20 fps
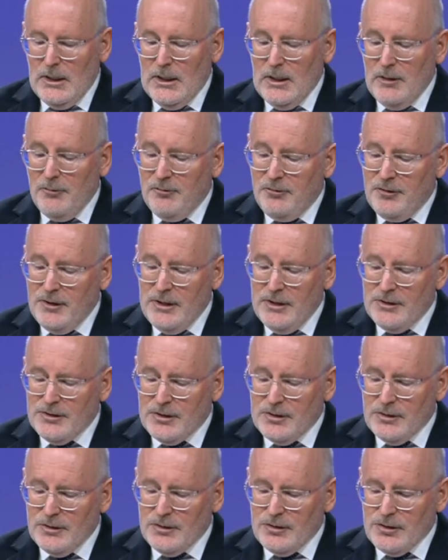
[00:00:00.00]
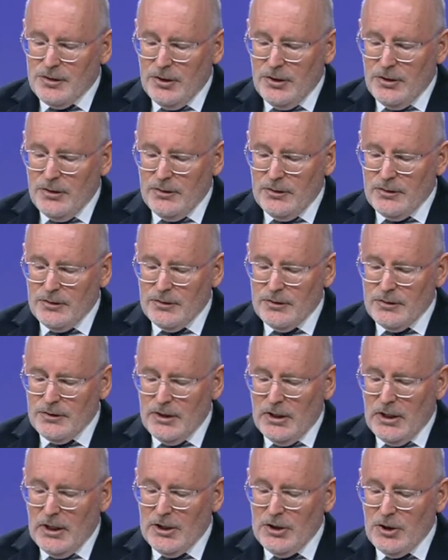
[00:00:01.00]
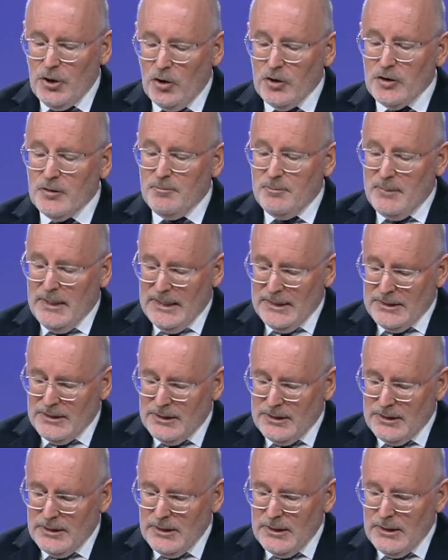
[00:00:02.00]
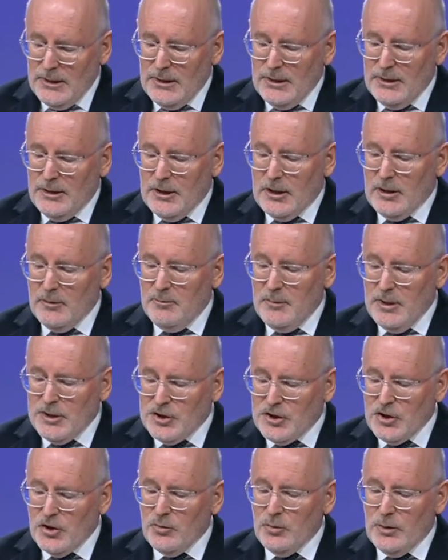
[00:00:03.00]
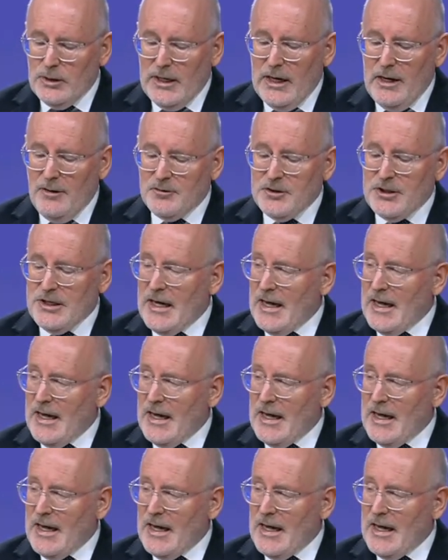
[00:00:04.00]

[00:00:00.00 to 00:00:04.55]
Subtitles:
If these concerns are not met, the Commission will have to